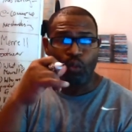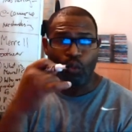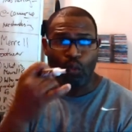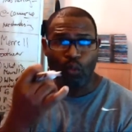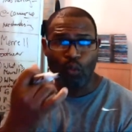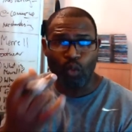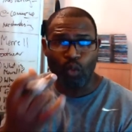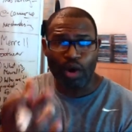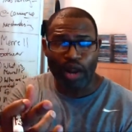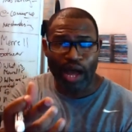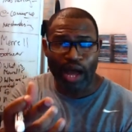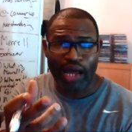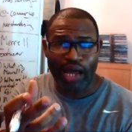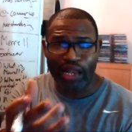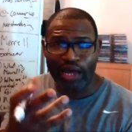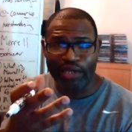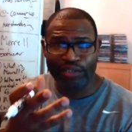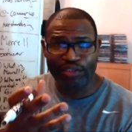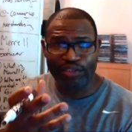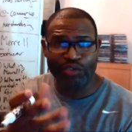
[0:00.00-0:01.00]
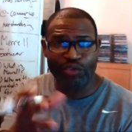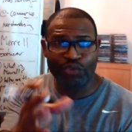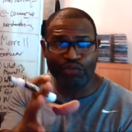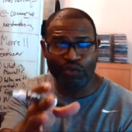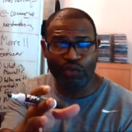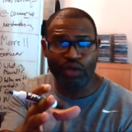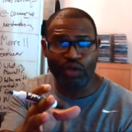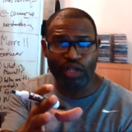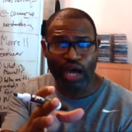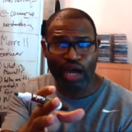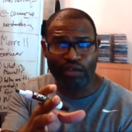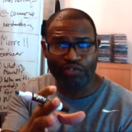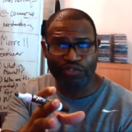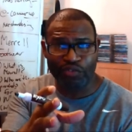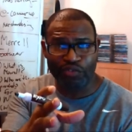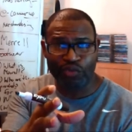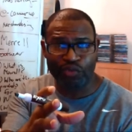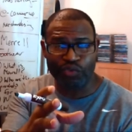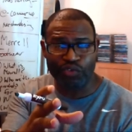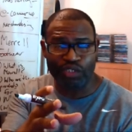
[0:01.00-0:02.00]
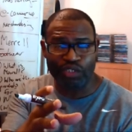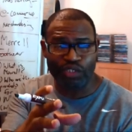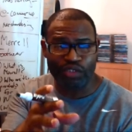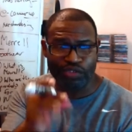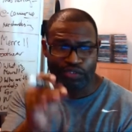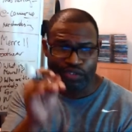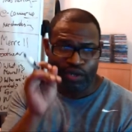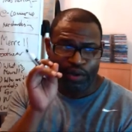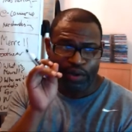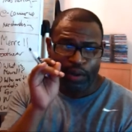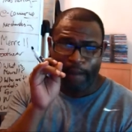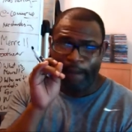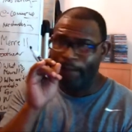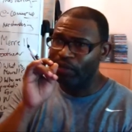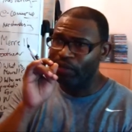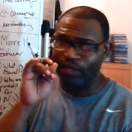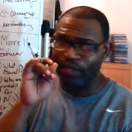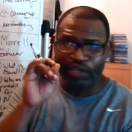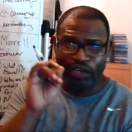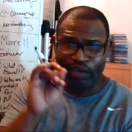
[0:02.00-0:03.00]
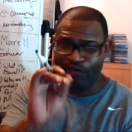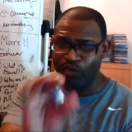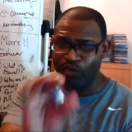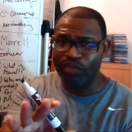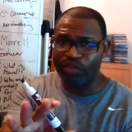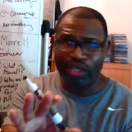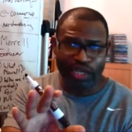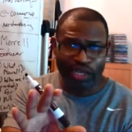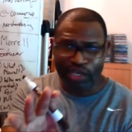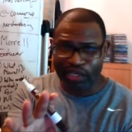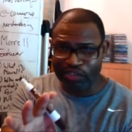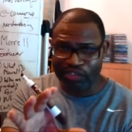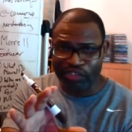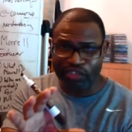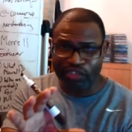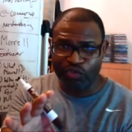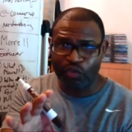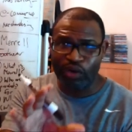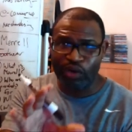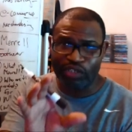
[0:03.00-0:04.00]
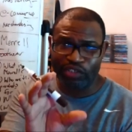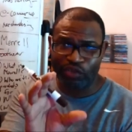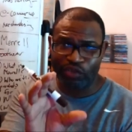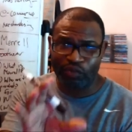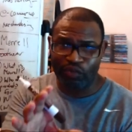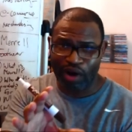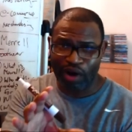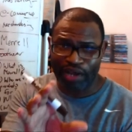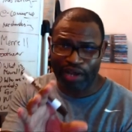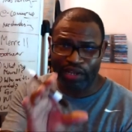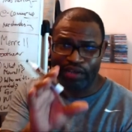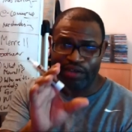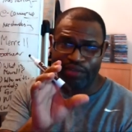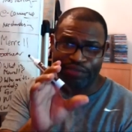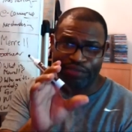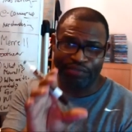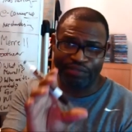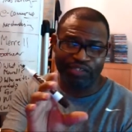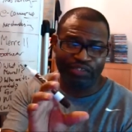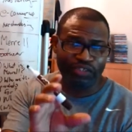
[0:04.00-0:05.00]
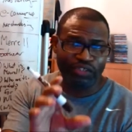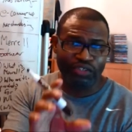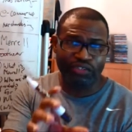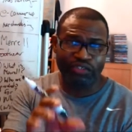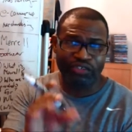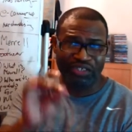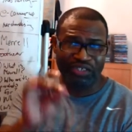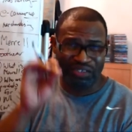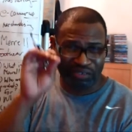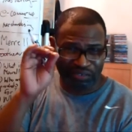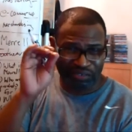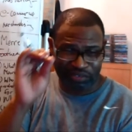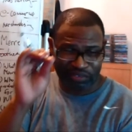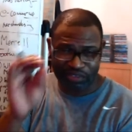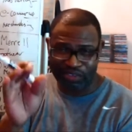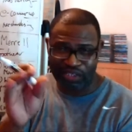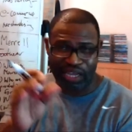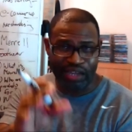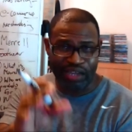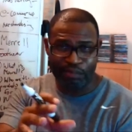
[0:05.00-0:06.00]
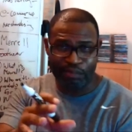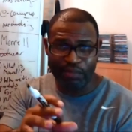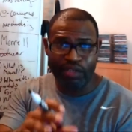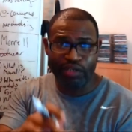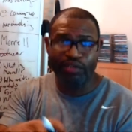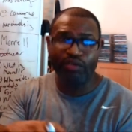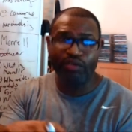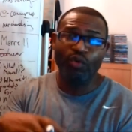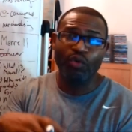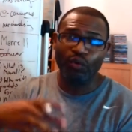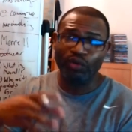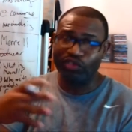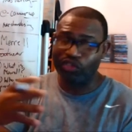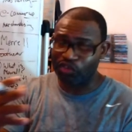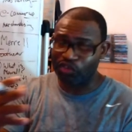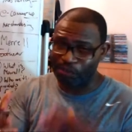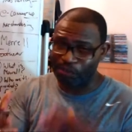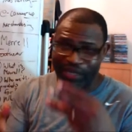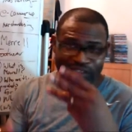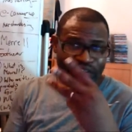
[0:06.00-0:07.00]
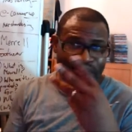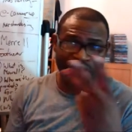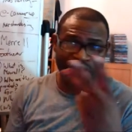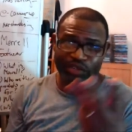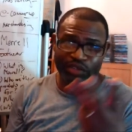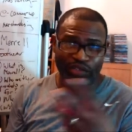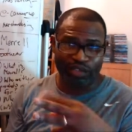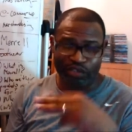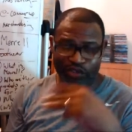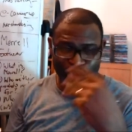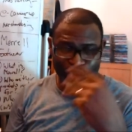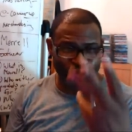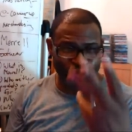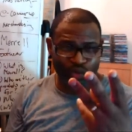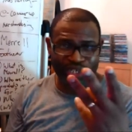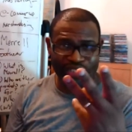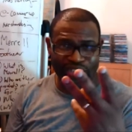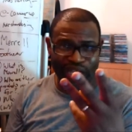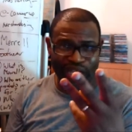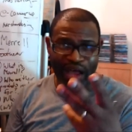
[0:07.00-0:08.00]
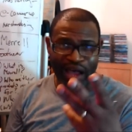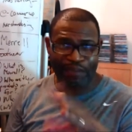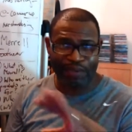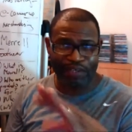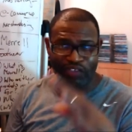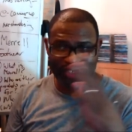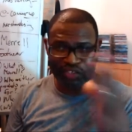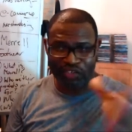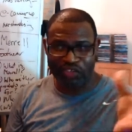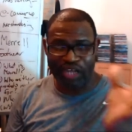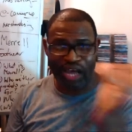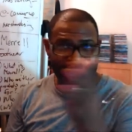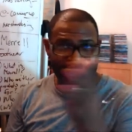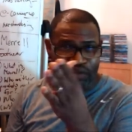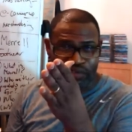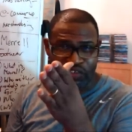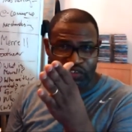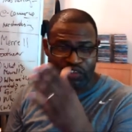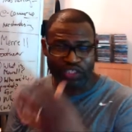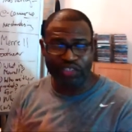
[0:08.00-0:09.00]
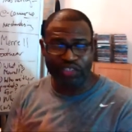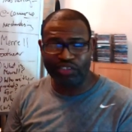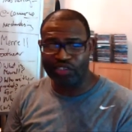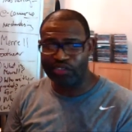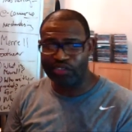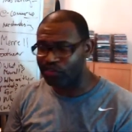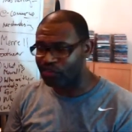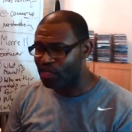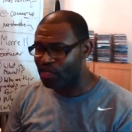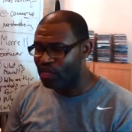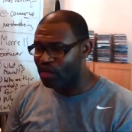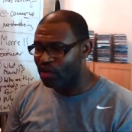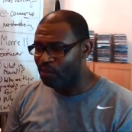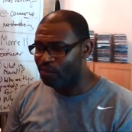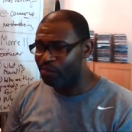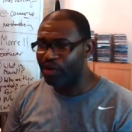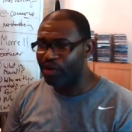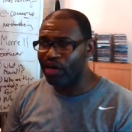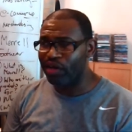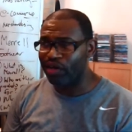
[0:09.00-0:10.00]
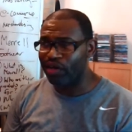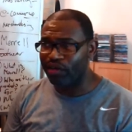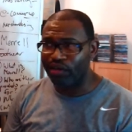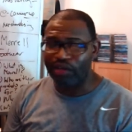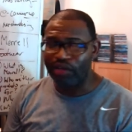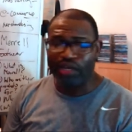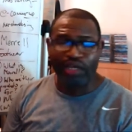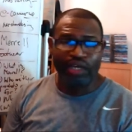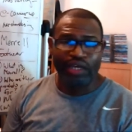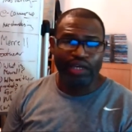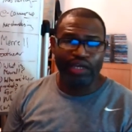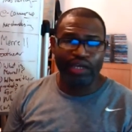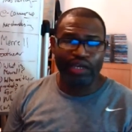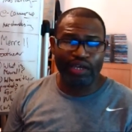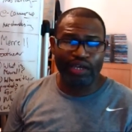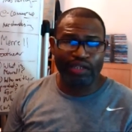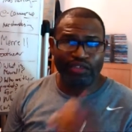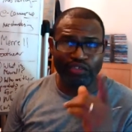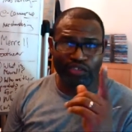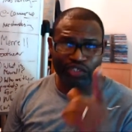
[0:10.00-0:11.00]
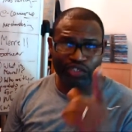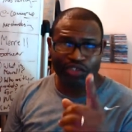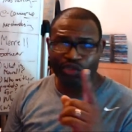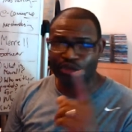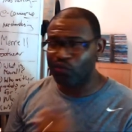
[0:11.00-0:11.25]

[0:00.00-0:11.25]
What I like to do for a lot of students is give you the easiest way to write a thesis statement, which is basically the 3 topics inside of a sentence, but it's to do